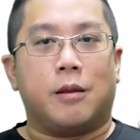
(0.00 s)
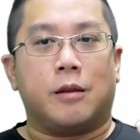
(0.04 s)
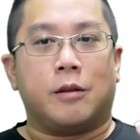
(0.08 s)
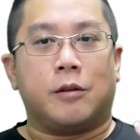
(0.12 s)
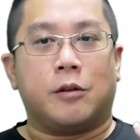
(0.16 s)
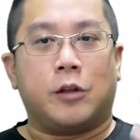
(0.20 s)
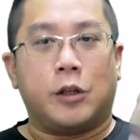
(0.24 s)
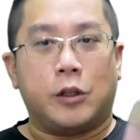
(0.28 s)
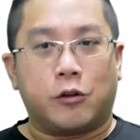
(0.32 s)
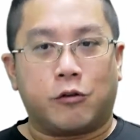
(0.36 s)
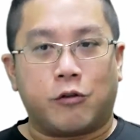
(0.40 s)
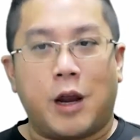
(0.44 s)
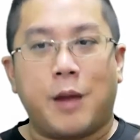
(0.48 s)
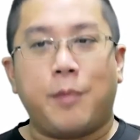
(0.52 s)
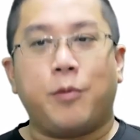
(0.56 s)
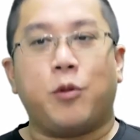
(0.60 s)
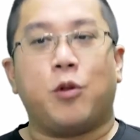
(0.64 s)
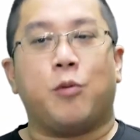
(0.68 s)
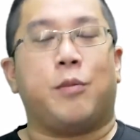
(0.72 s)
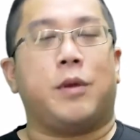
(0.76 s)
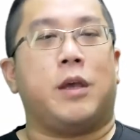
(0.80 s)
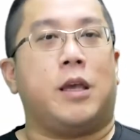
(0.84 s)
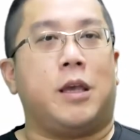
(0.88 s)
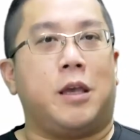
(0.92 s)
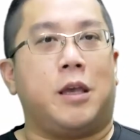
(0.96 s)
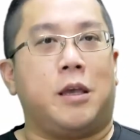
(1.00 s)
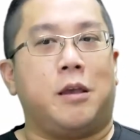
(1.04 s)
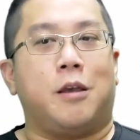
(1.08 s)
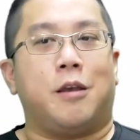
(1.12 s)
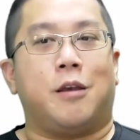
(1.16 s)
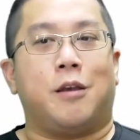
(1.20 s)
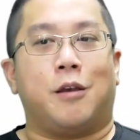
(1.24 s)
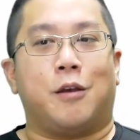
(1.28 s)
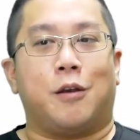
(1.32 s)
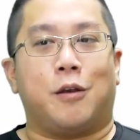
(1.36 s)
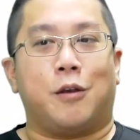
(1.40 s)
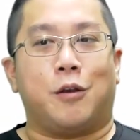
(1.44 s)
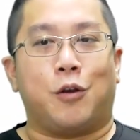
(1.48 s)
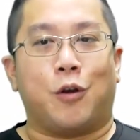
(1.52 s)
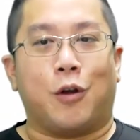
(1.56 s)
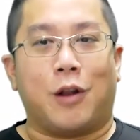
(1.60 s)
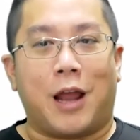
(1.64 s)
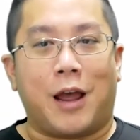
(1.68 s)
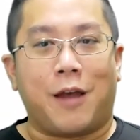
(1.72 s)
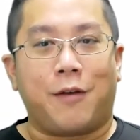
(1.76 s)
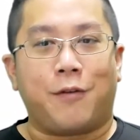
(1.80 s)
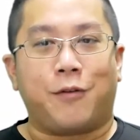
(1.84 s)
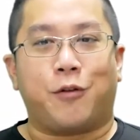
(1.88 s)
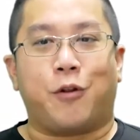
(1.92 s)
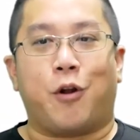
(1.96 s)
Describe to me your
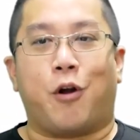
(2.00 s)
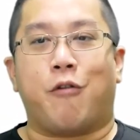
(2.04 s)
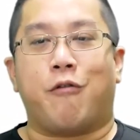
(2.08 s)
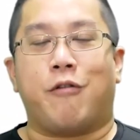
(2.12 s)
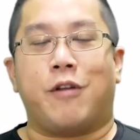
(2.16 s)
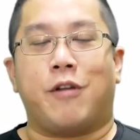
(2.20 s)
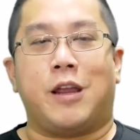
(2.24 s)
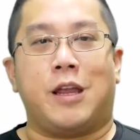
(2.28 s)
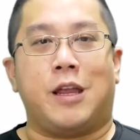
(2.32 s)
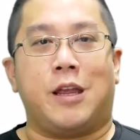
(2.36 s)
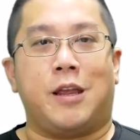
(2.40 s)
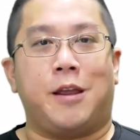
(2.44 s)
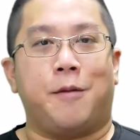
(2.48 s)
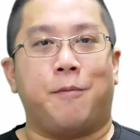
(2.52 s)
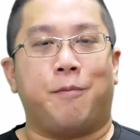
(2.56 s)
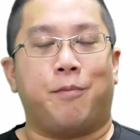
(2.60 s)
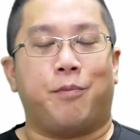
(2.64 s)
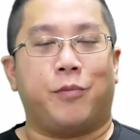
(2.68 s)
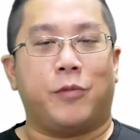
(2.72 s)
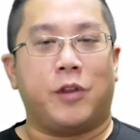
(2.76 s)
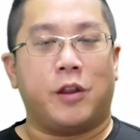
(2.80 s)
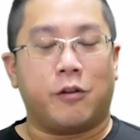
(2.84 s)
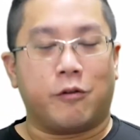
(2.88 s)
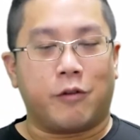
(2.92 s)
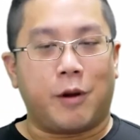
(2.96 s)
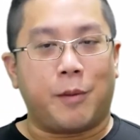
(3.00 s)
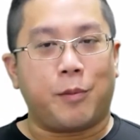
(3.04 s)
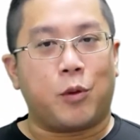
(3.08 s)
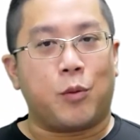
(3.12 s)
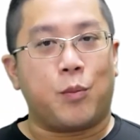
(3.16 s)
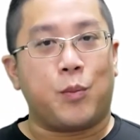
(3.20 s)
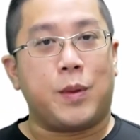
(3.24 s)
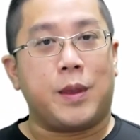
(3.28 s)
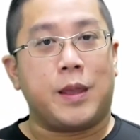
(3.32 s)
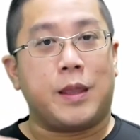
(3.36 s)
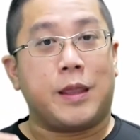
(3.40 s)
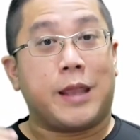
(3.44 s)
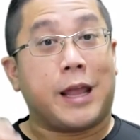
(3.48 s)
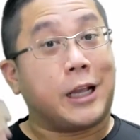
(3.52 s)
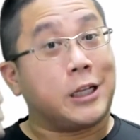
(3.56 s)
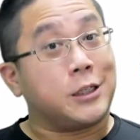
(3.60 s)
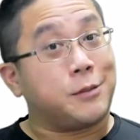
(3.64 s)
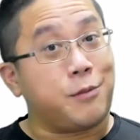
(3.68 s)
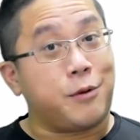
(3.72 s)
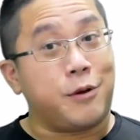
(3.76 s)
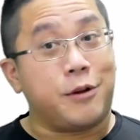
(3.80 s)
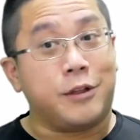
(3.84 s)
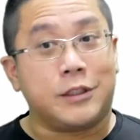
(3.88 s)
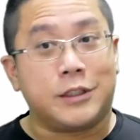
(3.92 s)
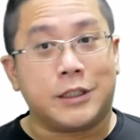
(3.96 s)
life story. Describe to me the
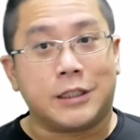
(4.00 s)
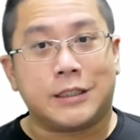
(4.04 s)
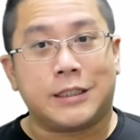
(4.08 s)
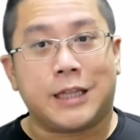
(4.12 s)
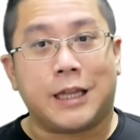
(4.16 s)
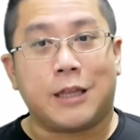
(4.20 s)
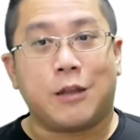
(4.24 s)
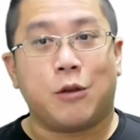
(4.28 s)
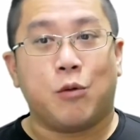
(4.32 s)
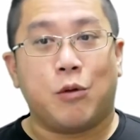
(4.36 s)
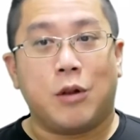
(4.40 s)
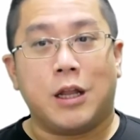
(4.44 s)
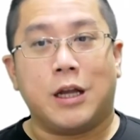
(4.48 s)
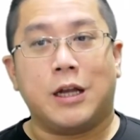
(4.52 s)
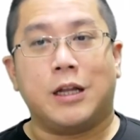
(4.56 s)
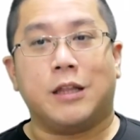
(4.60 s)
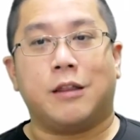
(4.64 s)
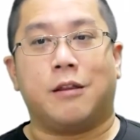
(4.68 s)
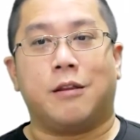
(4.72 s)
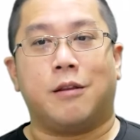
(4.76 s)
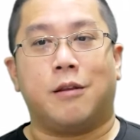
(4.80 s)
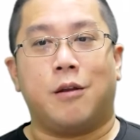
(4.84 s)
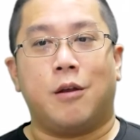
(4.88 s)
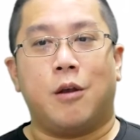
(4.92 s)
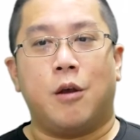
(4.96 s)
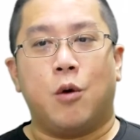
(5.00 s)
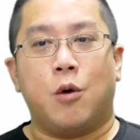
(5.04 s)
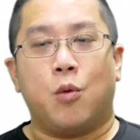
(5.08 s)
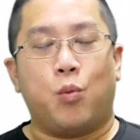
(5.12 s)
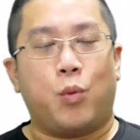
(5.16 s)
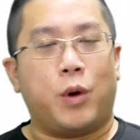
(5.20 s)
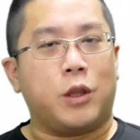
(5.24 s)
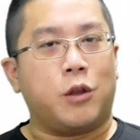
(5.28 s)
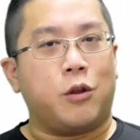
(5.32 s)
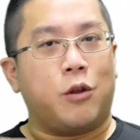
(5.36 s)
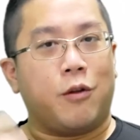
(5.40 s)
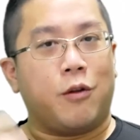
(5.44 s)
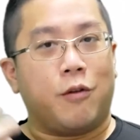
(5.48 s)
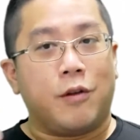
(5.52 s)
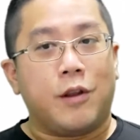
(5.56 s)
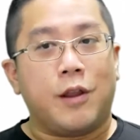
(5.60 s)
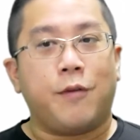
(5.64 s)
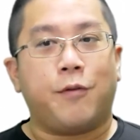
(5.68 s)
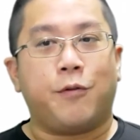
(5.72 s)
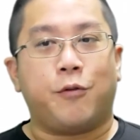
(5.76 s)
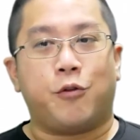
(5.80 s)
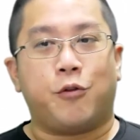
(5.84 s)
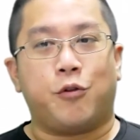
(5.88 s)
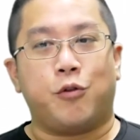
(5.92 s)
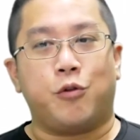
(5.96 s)
experiences that you learned, what you
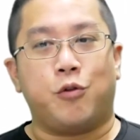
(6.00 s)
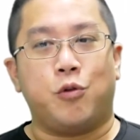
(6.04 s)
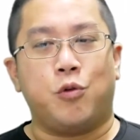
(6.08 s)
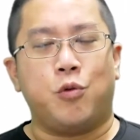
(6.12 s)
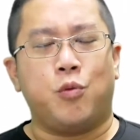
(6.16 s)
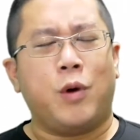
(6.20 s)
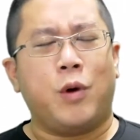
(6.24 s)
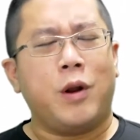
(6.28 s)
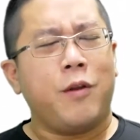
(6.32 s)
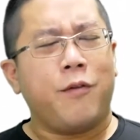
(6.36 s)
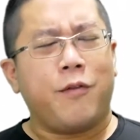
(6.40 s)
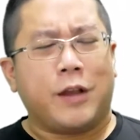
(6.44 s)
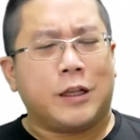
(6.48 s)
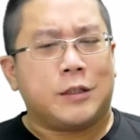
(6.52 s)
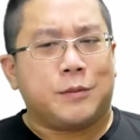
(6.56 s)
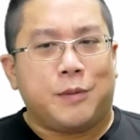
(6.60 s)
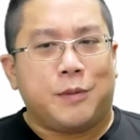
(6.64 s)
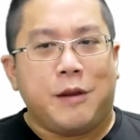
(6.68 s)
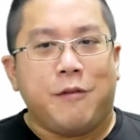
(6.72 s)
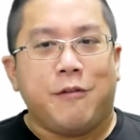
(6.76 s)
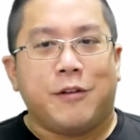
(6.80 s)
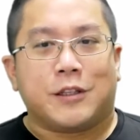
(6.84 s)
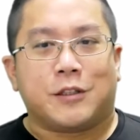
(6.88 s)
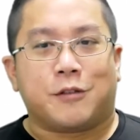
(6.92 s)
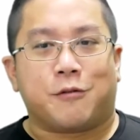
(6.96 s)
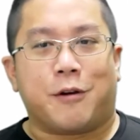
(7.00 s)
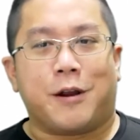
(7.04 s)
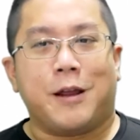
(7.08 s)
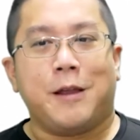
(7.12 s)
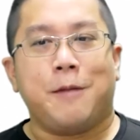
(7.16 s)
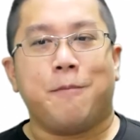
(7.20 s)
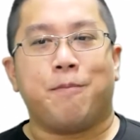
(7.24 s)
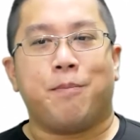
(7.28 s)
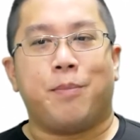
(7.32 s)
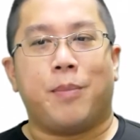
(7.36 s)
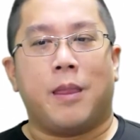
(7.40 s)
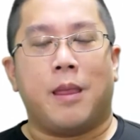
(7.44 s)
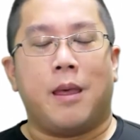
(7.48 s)
lived through, what you've experienced, right?